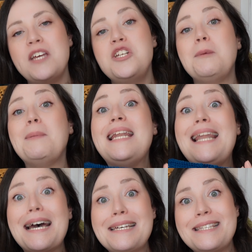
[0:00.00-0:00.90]
should be
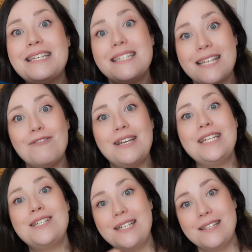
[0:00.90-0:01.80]
less than 7
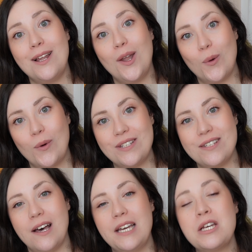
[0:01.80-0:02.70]
inches along one
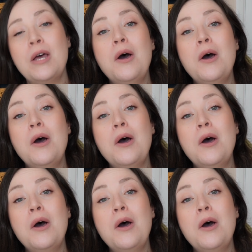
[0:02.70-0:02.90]
side,